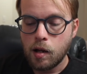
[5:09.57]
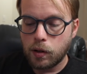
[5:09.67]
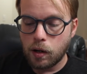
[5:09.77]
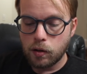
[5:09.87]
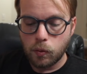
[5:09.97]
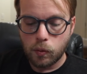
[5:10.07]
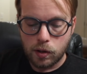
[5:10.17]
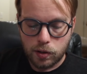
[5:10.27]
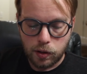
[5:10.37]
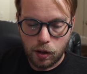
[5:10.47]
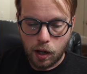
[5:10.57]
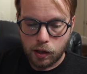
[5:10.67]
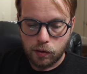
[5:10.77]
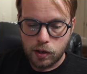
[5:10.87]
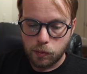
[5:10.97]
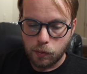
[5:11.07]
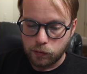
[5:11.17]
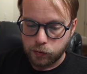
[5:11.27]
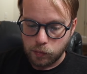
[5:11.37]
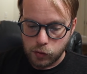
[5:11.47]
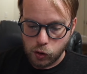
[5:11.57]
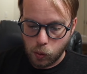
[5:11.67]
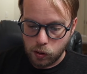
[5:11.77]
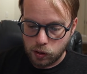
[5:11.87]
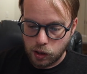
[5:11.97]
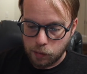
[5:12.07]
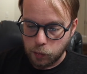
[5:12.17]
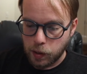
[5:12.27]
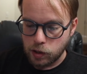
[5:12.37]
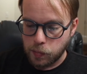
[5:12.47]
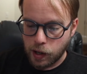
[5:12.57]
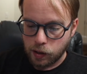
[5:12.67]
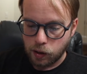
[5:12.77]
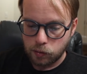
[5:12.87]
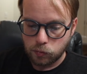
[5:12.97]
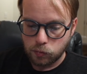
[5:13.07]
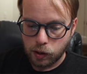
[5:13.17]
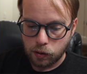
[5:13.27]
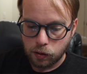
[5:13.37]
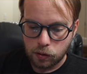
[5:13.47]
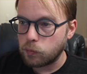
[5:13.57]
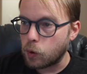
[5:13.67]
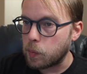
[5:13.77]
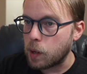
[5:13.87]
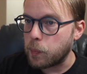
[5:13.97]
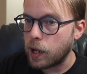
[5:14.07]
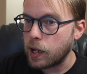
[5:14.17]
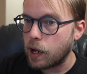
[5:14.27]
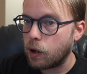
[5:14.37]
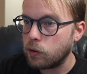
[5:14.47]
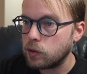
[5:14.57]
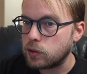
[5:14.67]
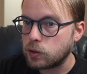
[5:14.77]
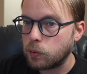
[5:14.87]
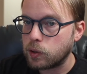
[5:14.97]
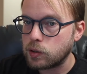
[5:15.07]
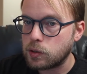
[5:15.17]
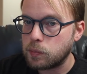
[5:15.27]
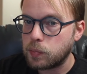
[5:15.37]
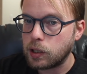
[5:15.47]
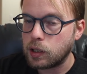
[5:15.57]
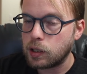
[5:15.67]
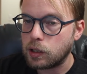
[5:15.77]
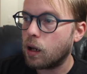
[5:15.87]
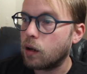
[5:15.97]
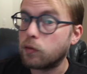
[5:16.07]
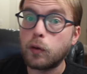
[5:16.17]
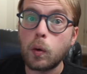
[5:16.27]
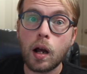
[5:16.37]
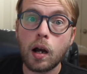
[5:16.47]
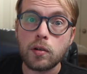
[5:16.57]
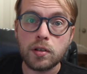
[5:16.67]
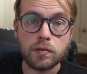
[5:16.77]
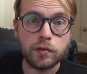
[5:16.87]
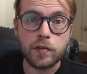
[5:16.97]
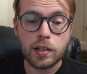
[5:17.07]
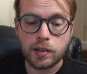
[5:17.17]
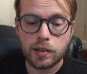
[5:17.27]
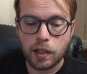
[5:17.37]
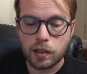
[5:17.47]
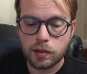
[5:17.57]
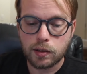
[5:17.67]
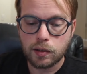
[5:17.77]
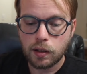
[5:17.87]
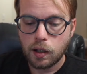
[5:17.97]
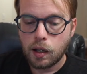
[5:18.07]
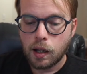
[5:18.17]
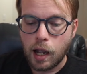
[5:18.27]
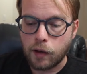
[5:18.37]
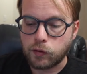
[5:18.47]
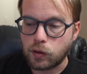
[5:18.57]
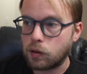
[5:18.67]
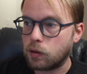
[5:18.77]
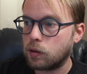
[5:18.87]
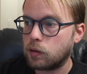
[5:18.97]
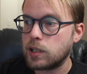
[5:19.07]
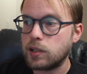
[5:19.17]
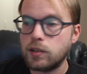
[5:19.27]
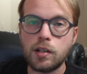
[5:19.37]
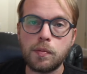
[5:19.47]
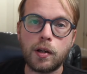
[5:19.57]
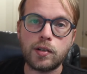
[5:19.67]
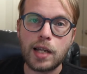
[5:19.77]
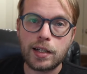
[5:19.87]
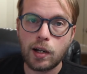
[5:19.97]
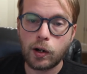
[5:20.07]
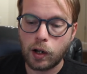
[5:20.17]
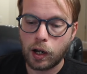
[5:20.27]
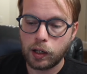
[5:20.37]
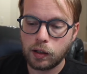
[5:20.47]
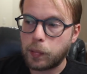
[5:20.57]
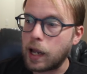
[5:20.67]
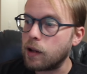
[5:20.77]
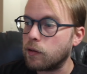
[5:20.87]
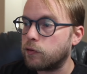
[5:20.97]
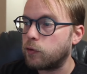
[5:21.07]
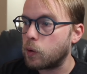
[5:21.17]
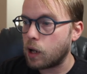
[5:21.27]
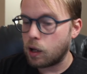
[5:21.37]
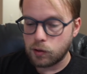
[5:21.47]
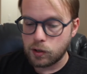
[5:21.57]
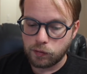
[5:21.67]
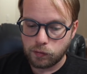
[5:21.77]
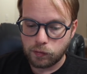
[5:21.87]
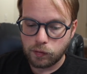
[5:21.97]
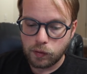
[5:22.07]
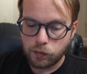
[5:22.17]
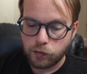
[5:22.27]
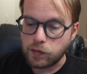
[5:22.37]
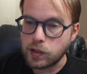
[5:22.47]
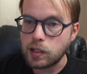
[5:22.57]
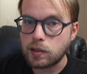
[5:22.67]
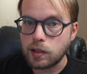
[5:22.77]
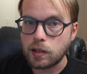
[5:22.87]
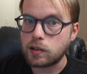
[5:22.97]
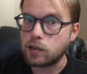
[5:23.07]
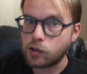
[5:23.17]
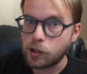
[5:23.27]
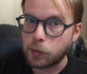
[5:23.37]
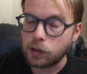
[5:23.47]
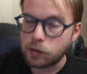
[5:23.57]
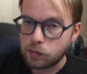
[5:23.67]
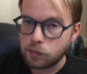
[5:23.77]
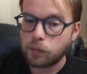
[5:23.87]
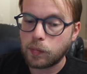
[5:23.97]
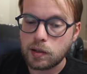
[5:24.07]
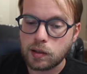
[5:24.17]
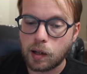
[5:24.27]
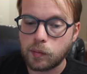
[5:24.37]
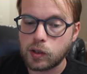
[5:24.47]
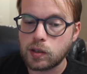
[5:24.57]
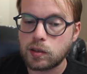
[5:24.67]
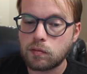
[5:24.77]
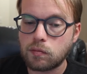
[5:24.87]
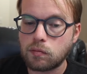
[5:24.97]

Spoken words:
But on orders like this one from Jordan that I'm about to pack up, where my payout is going to be $4.15 after TCG Player takes their cut, paying $4.15 to ship it means I'm just